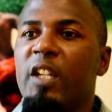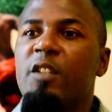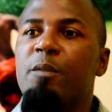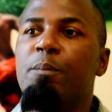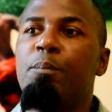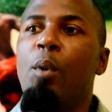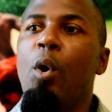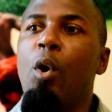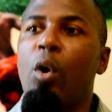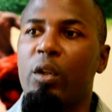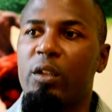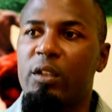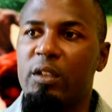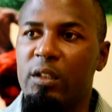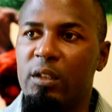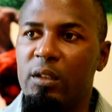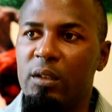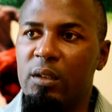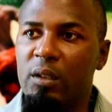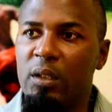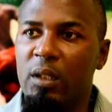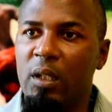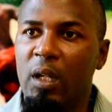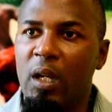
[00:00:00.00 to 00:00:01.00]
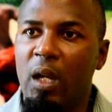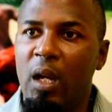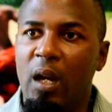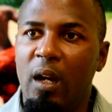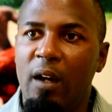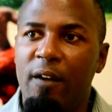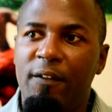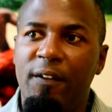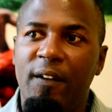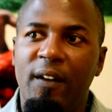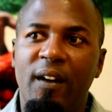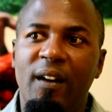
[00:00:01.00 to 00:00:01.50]
booked
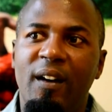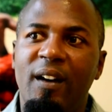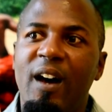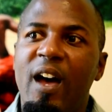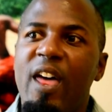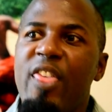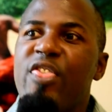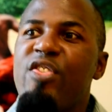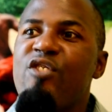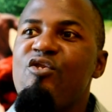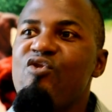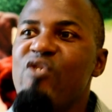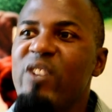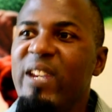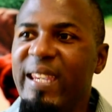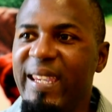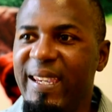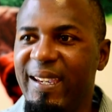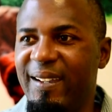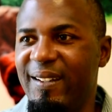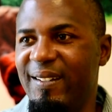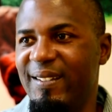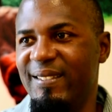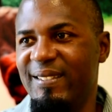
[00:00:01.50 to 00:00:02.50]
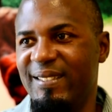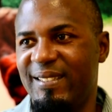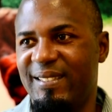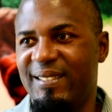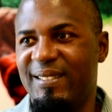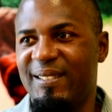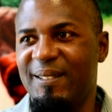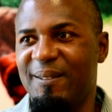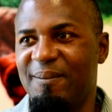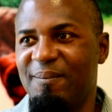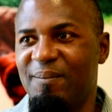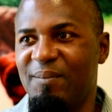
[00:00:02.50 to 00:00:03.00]
for 3
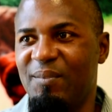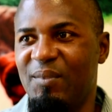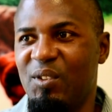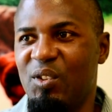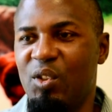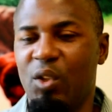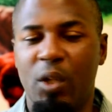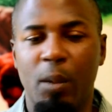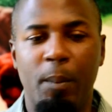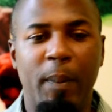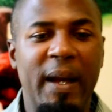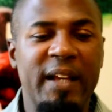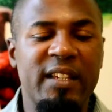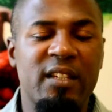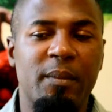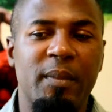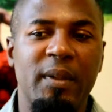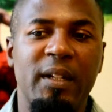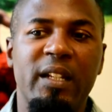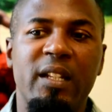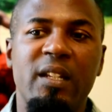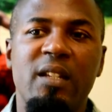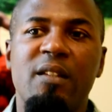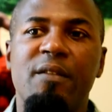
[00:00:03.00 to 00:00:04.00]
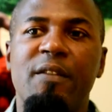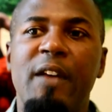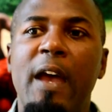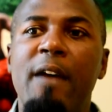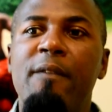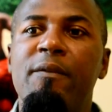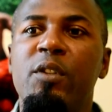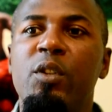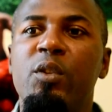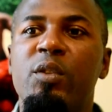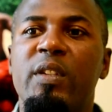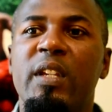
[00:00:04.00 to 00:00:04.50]
years. So the possibilities of
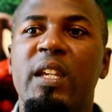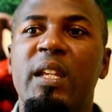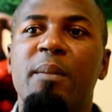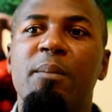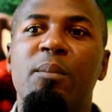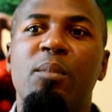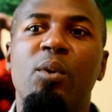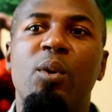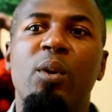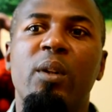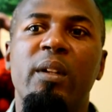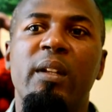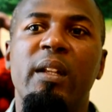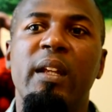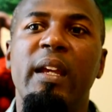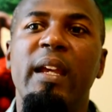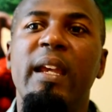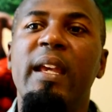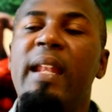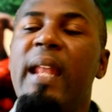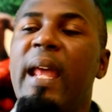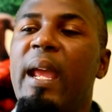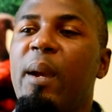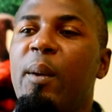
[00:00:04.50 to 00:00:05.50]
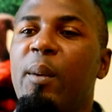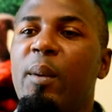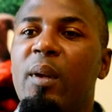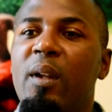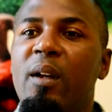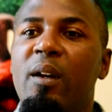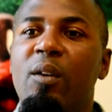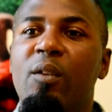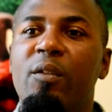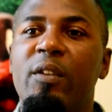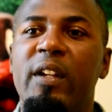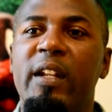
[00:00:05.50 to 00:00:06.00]
having Usain Bolt in
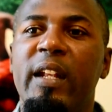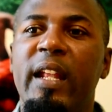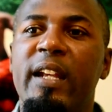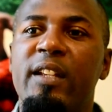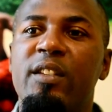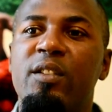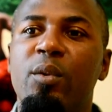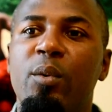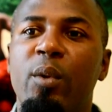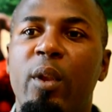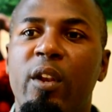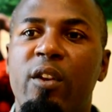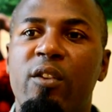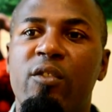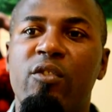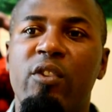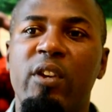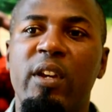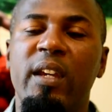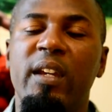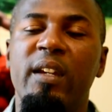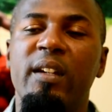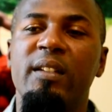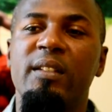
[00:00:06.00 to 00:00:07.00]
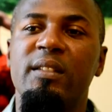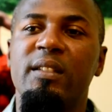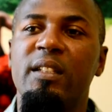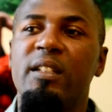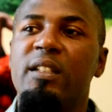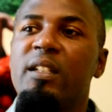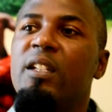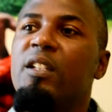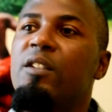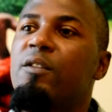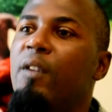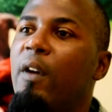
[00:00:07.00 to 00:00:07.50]
Anguilla over the next 2 to 3 years
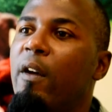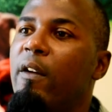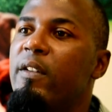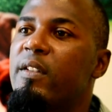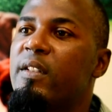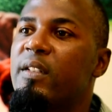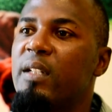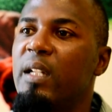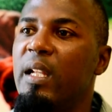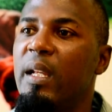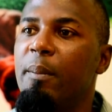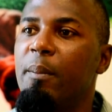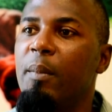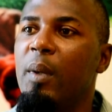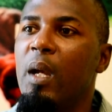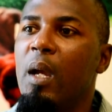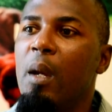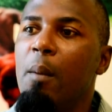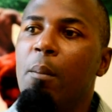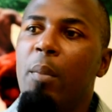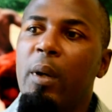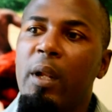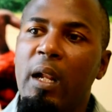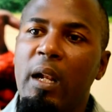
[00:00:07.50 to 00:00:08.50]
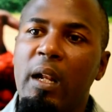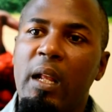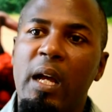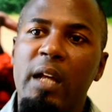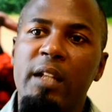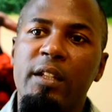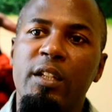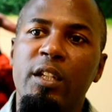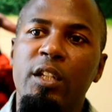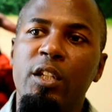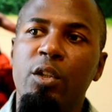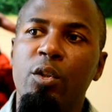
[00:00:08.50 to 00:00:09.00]
is very slim. But I'll
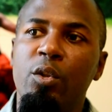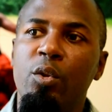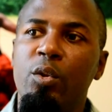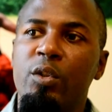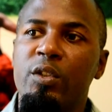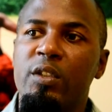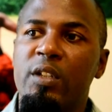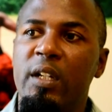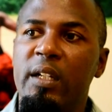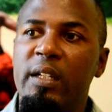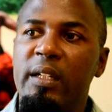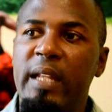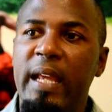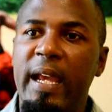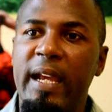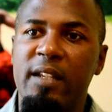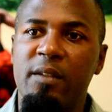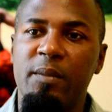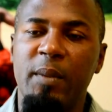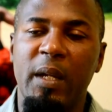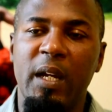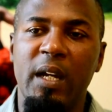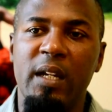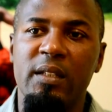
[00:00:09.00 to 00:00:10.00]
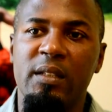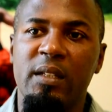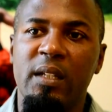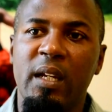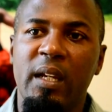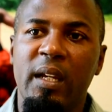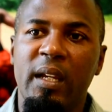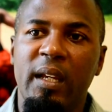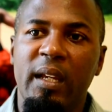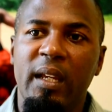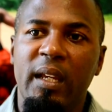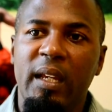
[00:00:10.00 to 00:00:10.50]
continue those contacts because
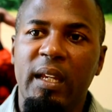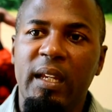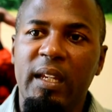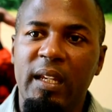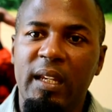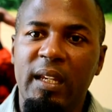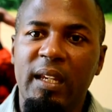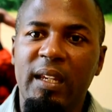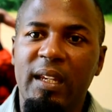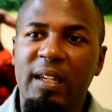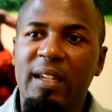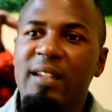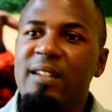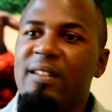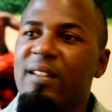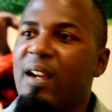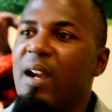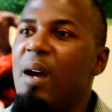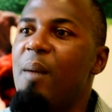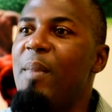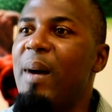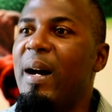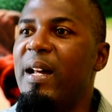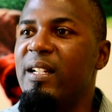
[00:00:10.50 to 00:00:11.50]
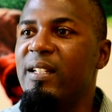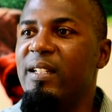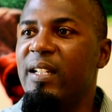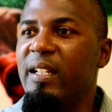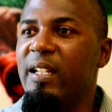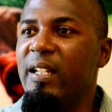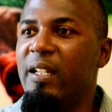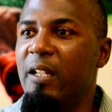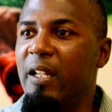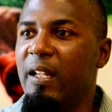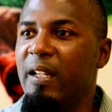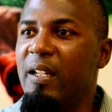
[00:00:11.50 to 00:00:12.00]
he's a commodity
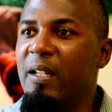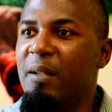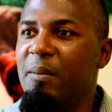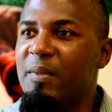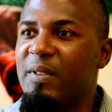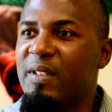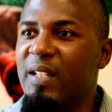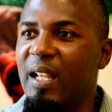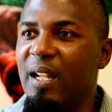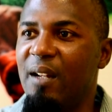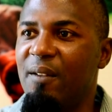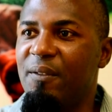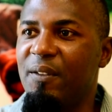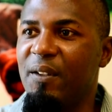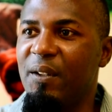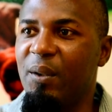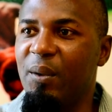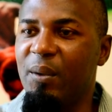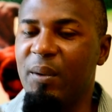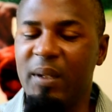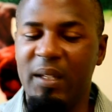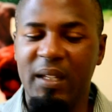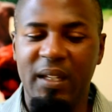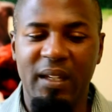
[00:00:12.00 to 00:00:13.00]
in himself, you know.